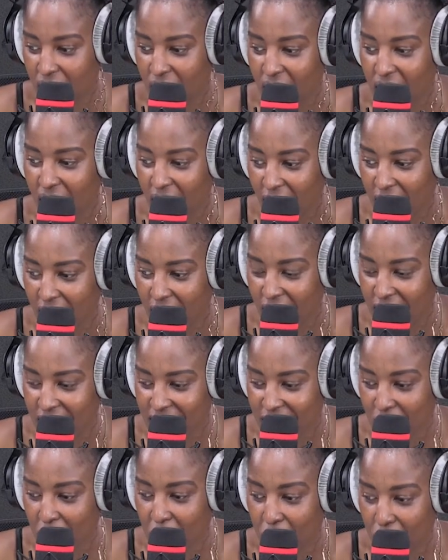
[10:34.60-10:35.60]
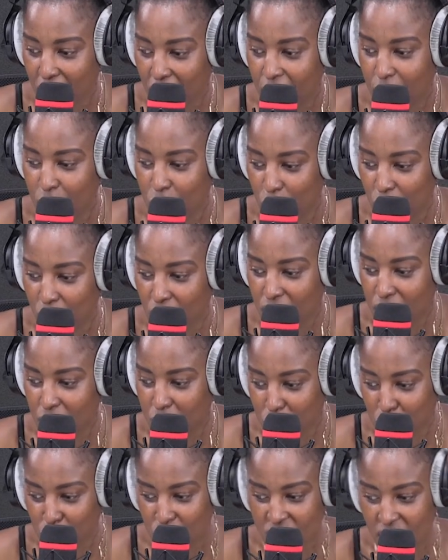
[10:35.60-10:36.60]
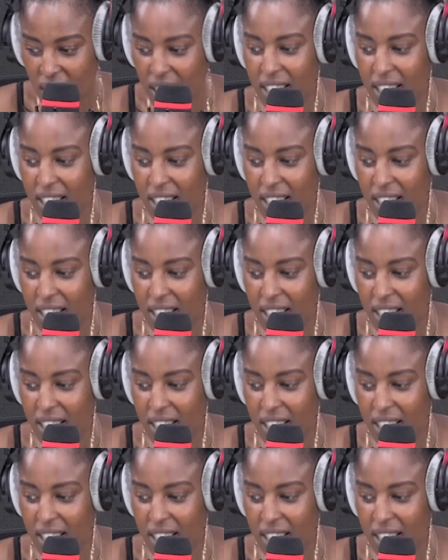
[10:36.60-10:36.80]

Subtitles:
and Third World Music.